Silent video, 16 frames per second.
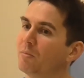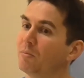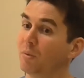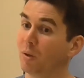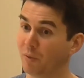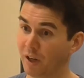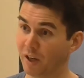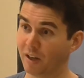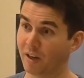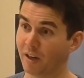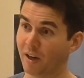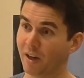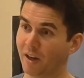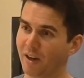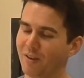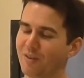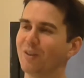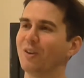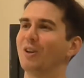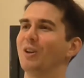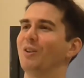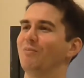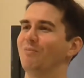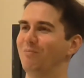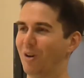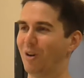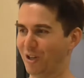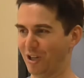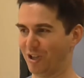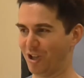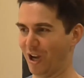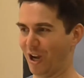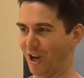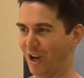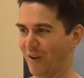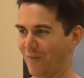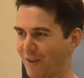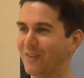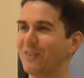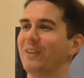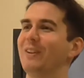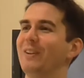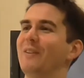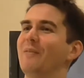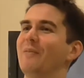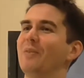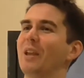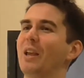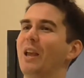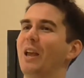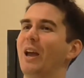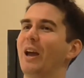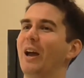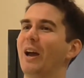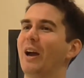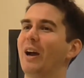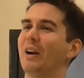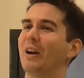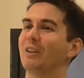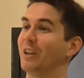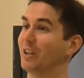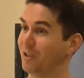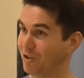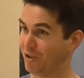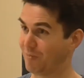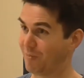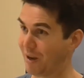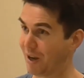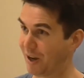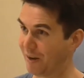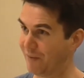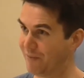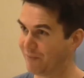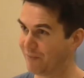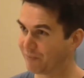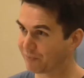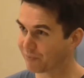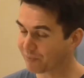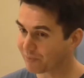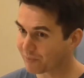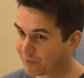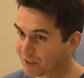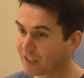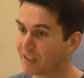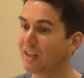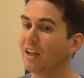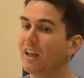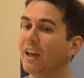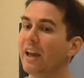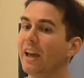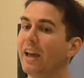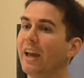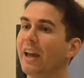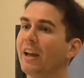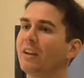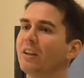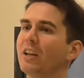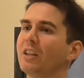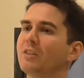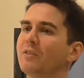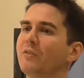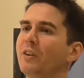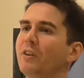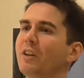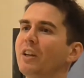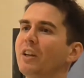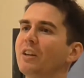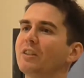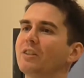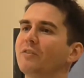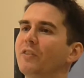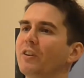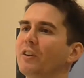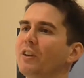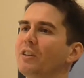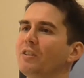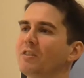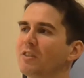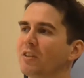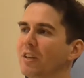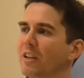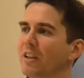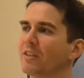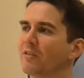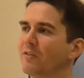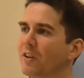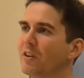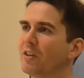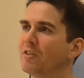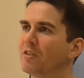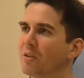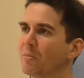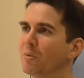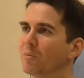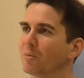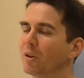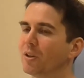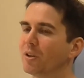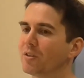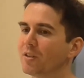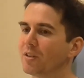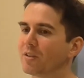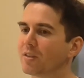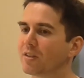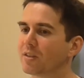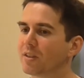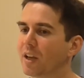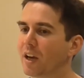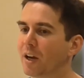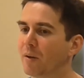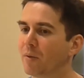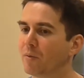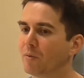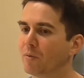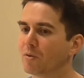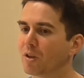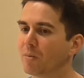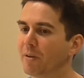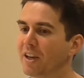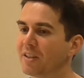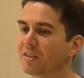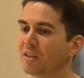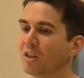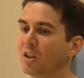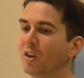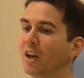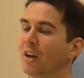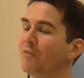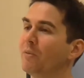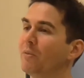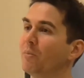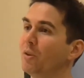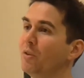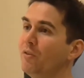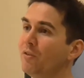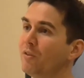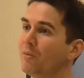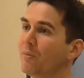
merengue, body jam, and shabam. And it's a very simple process. So basically, you have the move,